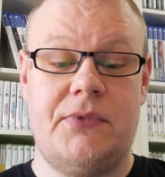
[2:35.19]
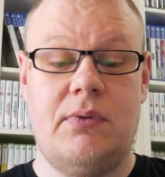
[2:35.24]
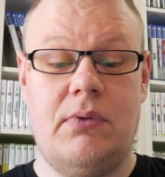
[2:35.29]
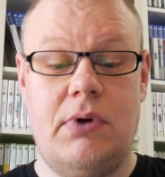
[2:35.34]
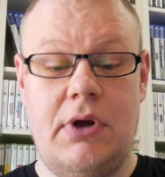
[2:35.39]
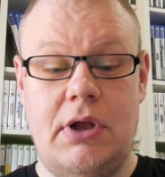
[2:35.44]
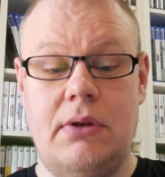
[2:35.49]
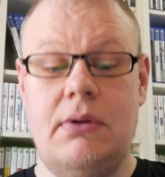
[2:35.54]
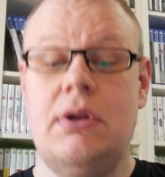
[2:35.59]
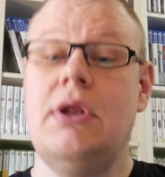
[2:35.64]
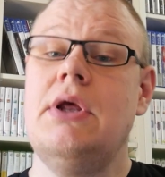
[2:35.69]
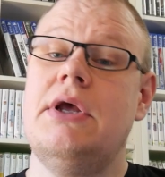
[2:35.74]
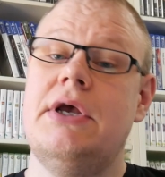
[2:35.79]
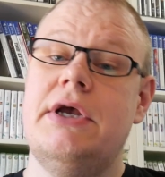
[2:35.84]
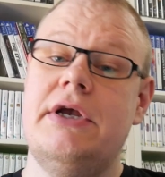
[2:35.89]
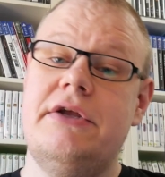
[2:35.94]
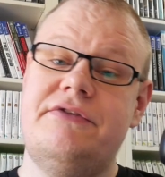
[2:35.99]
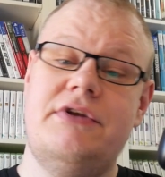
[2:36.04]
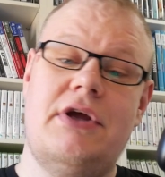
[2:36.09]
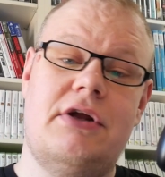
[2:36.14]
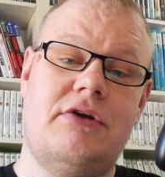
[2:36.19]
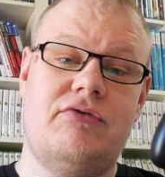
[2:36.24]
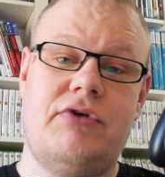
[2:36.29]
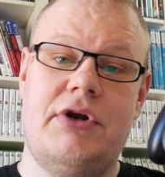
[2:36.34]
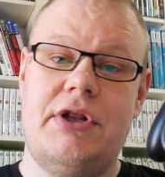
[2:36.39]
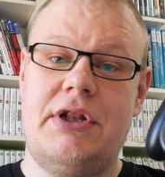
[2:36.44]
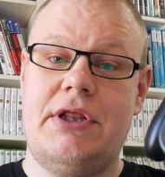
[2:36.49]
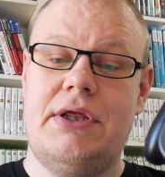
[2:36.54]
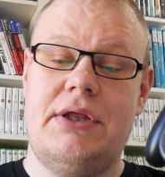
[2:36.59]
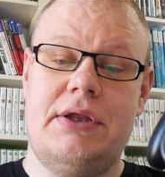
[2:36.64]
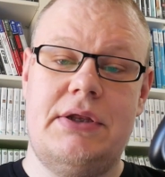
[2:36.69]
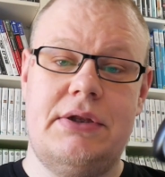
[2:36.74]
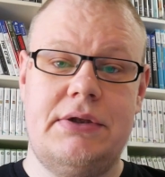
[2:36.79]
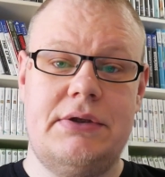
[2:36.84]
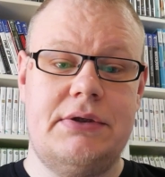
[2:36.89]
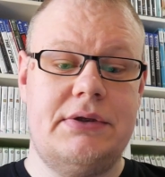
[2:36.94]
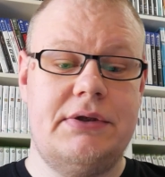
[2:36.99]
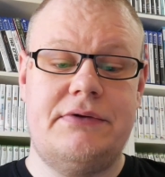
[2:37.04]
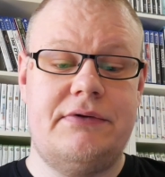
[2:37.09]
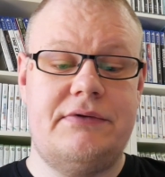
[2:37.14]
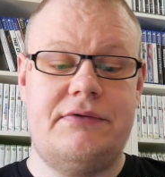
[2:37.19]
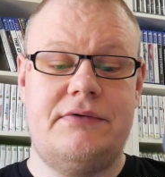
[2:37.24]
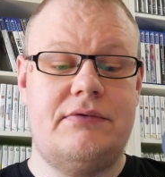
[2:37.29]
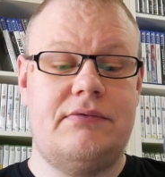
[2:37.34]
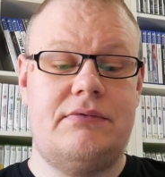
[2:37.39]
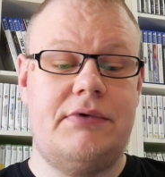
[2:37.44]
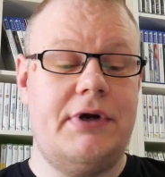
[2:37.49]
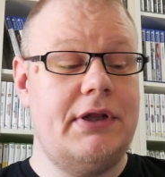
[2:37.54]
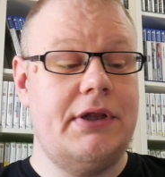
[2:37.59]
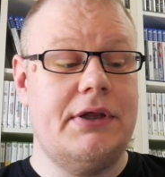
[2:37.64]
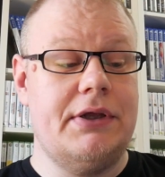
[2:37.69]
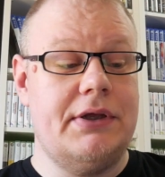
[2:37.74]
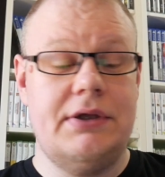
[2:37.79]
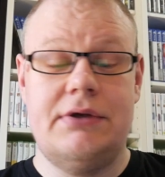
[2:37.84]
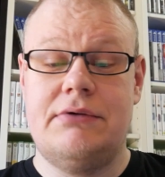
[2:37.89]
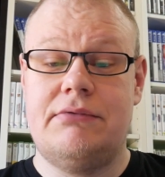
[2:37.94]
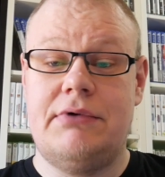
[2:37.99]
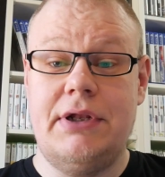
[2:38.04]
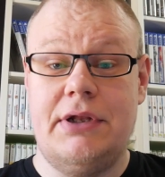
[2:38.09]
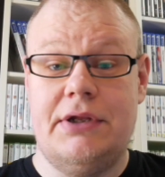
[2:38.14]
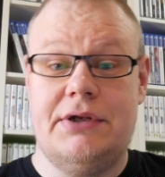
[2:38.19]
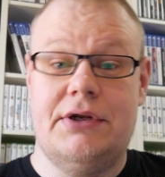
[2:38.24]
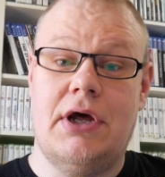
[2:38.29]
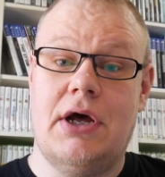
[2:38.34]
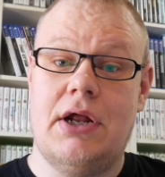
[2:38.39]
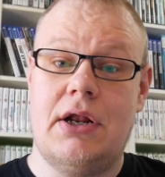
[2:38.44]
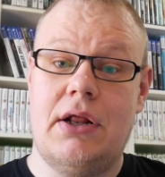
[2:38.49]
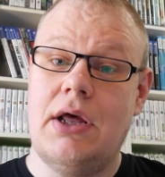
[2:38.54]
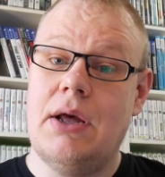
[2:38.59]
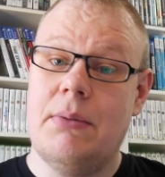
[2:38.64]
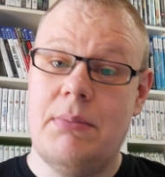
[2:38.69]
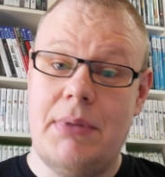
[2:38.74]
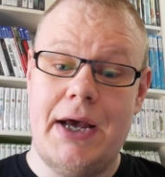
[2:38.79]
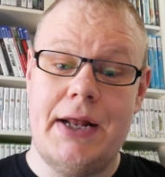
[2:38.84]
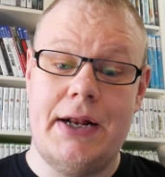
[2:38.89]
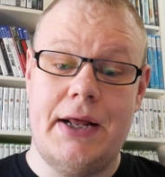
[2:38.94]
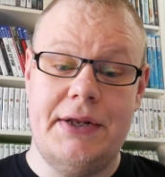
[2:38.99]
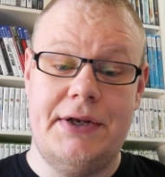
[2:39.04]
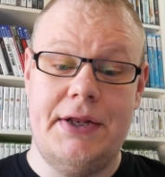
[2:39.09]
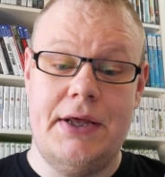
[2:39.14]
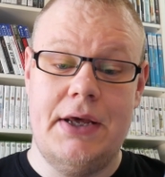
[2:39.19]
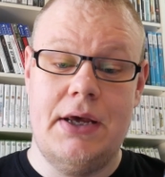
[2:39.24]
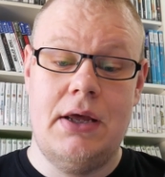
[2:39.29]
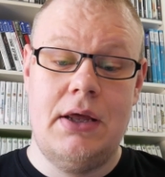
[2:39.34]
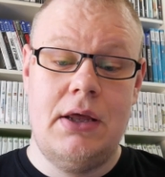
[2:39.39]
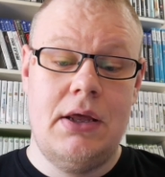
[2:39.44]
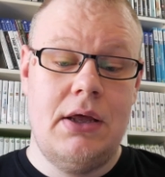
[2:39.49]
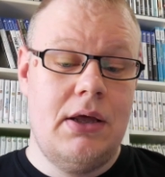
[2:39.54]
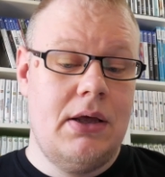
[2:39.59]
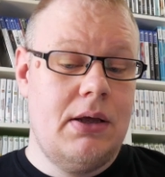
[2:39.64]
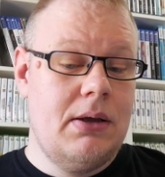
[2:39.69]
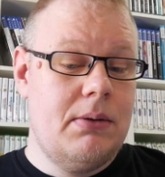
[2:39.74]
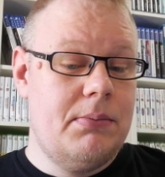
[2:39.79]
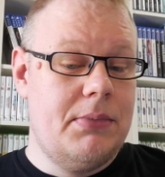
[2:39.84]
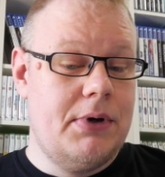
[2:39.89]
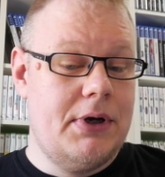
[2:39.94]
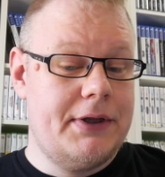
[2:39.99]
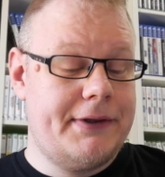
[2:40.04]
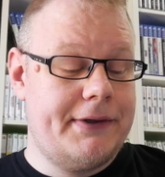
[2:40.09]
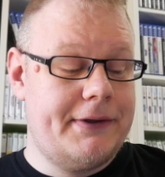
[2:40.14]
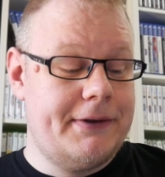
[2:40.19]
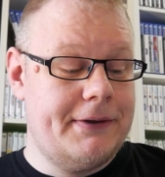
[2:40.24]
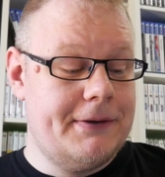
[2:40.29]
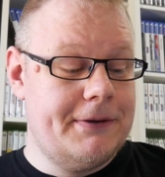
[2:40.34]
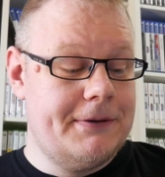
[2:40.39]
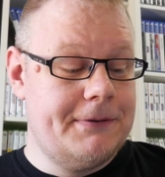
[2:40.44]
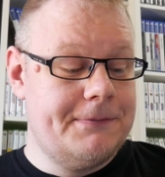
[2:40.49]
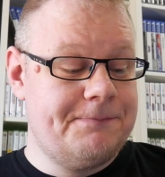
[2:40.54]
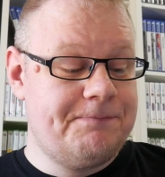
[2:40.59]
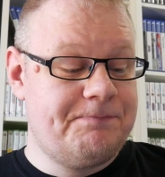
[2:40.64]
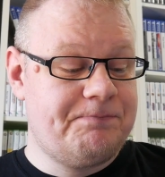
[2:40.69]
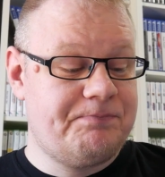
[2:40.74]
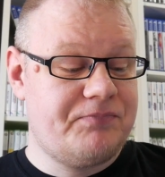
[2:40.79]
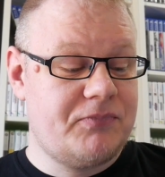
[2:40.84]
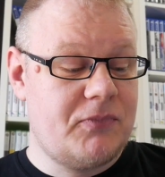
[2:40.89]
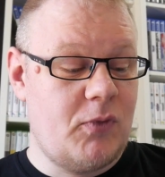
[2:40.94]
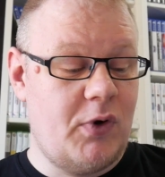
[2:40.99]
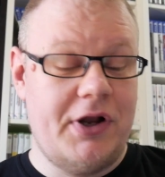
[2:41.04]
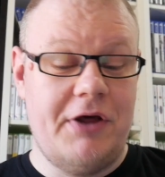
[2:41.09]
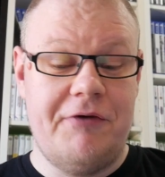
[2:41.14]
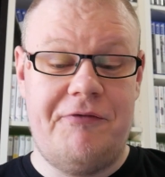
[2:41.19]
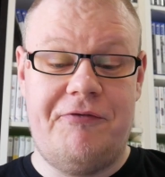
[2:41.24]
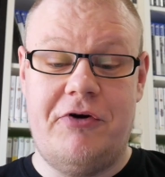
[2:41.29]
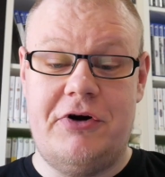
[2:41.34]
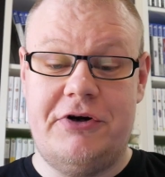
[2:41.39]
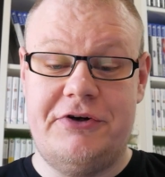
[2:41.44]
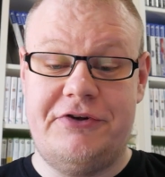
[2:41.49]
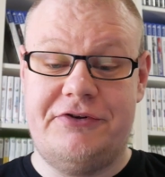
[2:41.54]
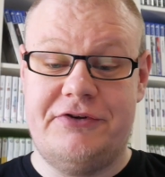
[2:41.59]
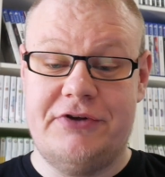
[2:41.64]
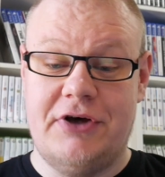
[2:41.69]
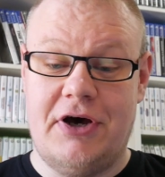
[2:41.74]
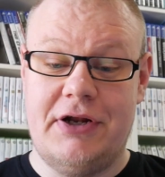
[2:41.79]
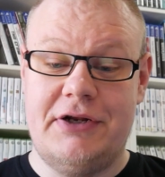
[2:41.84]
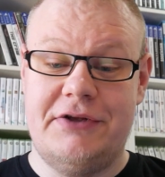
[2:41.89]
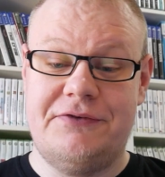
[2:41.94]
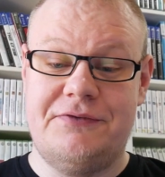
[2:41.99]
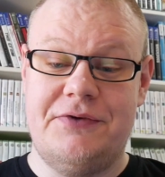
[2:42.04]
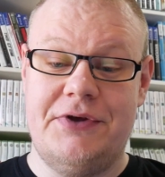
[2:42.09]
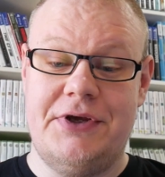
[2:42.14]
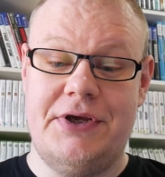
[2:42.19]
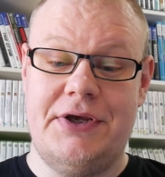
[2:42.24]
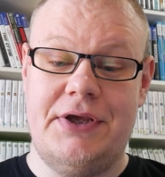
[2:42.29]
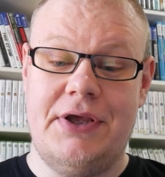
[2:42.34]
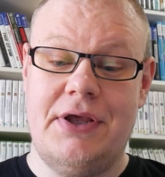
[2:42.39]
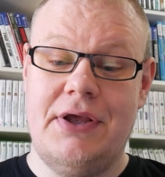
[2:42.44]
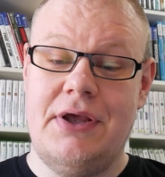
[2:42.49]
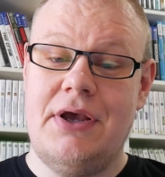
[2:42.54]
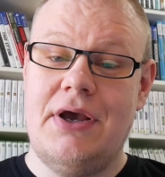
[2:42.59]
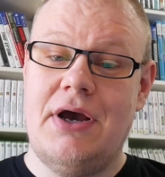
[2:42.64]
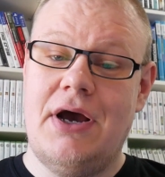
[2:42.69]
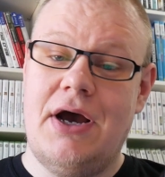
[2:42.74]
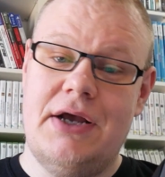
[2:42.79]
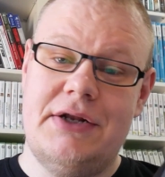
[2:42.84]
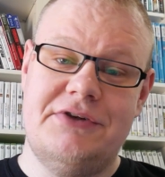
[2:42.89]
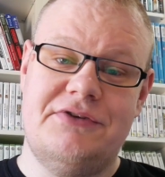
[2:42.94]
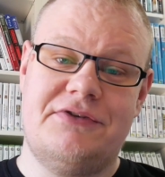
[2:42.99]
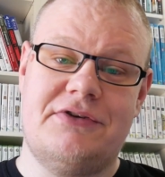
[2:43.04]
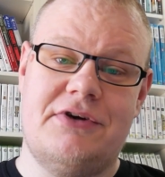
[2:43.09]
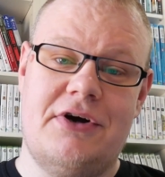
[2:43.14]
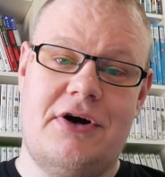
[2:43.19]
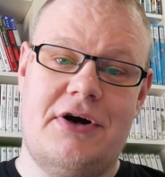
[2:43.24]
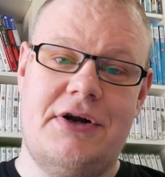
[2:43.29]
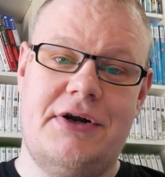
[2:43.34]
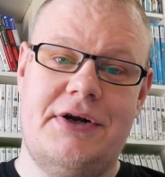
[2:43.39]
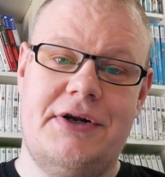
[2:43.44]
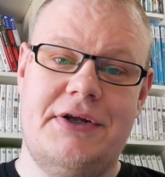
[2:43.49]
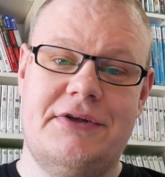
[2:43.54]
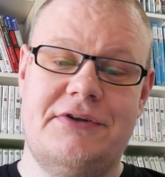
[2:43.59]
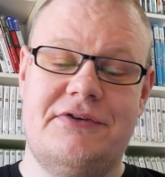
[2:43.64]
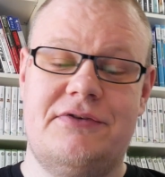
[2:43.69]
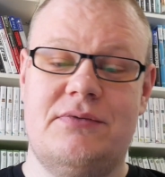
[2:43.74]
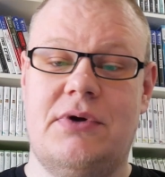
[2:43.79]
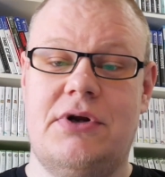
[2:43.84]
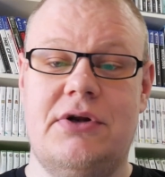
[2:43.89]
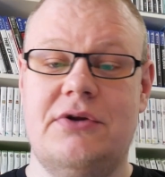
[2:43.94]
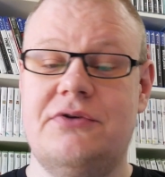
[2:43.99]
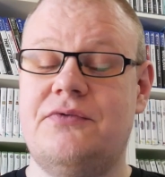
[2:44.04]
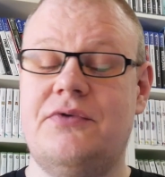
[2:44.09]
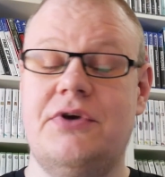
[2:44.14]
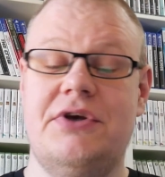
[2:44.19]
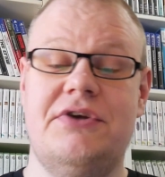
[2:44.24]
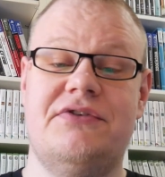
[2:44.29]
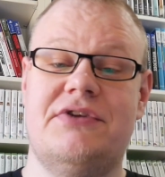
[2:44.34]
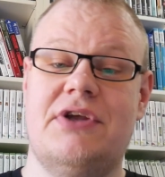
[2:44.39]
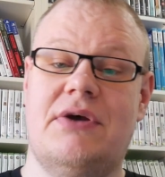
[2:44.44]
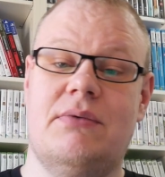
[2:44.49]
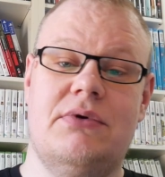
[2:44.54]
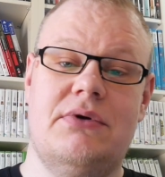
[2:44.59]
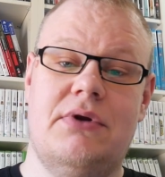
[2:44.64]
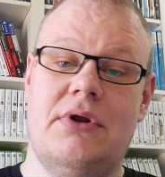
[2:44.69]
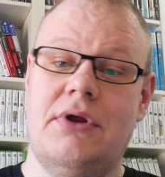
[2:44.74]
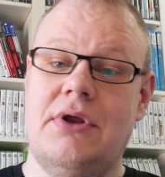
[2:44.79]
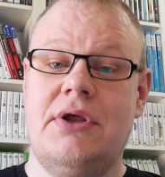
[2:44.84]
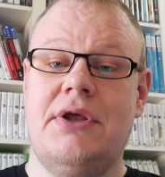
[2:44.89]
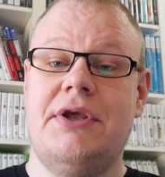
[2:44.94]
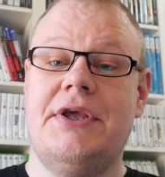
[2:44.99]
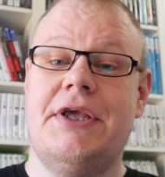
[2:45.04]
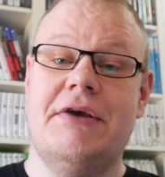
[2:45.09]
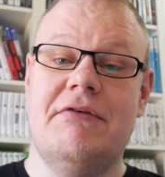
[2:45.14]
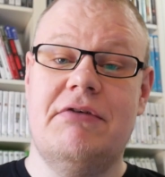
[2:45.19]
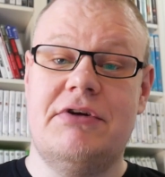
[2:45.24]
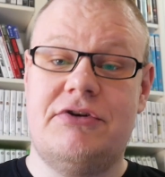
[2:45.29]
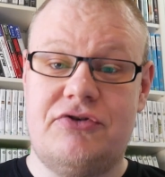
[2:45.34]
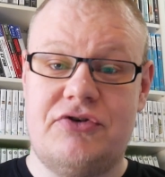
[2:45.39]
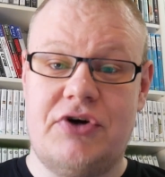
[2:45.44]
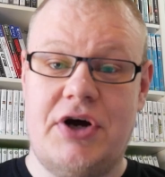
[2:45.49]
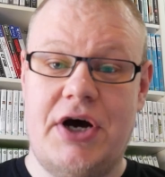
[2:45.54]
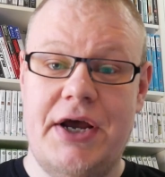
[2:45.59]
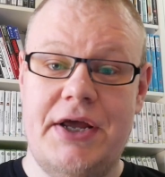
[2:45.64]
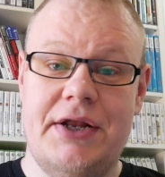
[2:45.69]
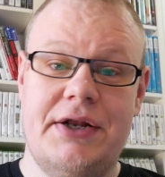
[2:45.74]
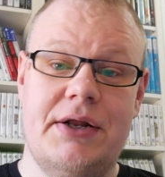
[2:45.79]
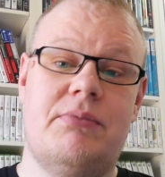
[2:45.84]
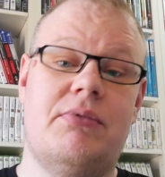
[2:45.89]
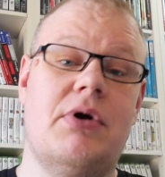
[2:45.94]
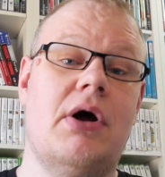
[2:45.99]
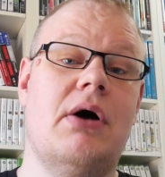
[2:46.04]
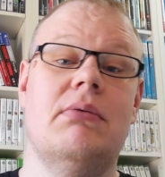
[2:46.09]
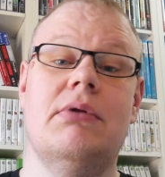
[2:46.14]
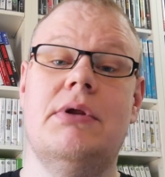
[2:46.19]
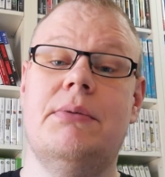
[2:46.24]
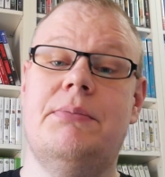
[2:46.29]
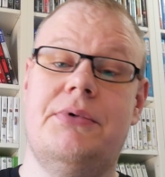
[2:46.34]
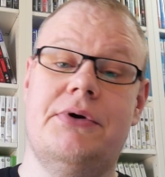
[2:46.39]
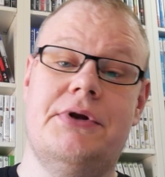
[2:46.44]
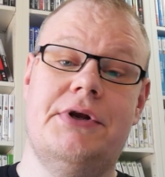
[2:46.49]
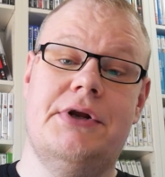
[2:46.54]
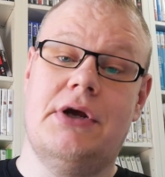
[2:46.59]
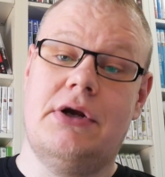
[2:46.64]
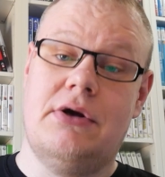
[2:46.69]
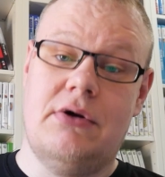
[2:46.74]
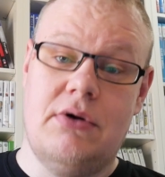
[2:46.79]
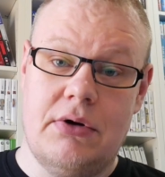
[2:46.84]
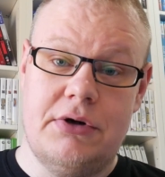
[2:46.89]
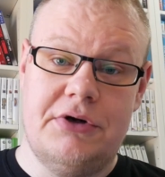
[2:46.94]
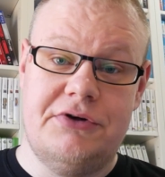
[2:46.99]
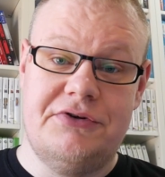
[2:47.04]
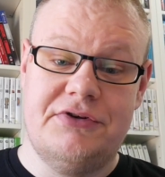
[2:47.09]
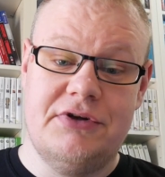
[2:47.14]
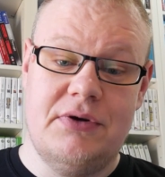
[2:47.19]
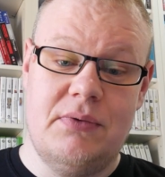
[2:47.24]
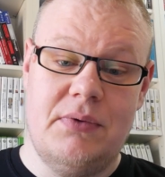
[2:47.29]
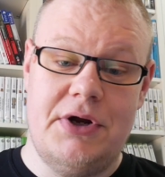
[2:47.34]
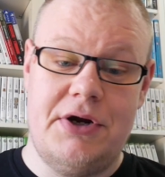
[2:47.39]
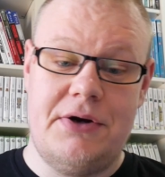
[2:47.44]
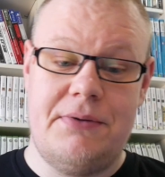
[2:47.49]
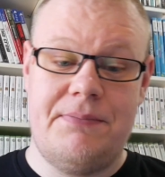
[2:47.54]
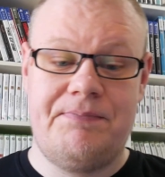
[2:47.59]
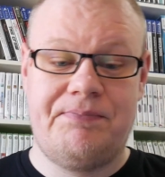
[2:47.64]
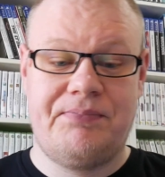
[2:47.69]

Well, it's really not a bad idea, but when I first saw this thing, I discarded it as one of those things I would give a try and then probably put in a corner somewhere.